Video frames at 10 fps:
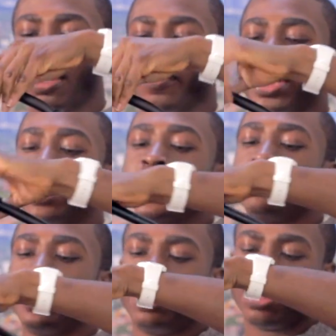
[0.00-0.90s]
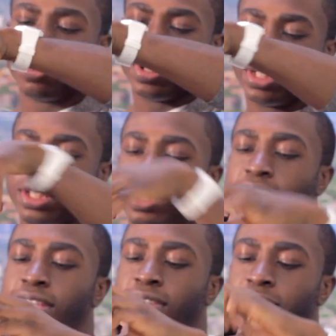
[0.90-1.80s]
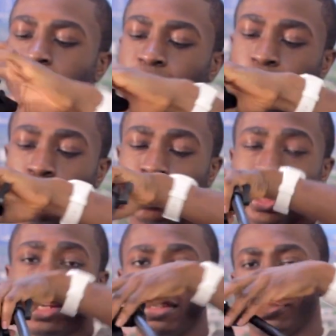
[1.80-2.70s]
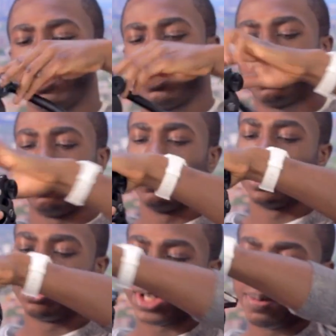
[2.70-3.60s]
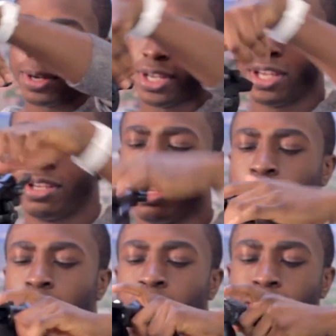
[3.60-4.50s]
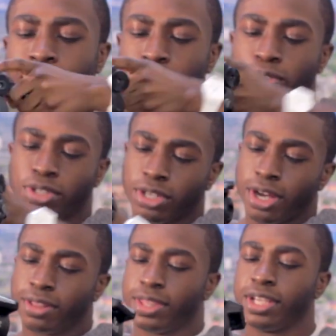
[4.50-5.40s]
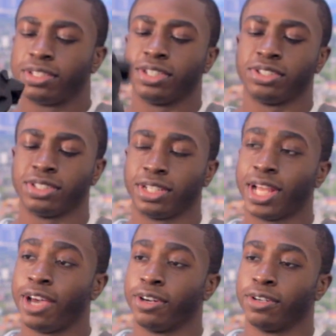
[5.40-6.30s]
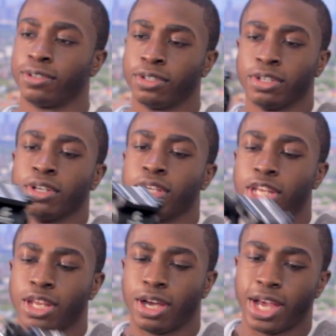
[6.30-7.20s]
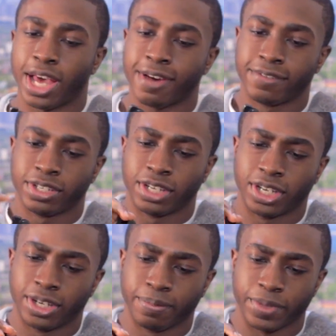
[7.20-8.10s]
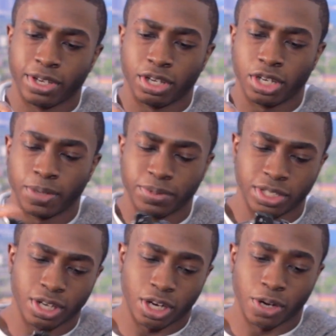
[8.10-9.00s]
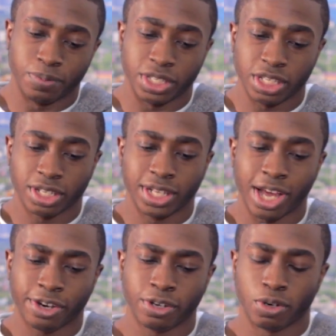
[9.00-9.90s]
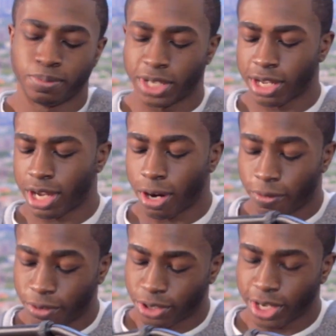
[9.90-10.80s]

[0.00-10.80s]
What that lets me do is to take this fluid tripod head, and use it on things such as a glider. I have a Optica glider, or Optica, however you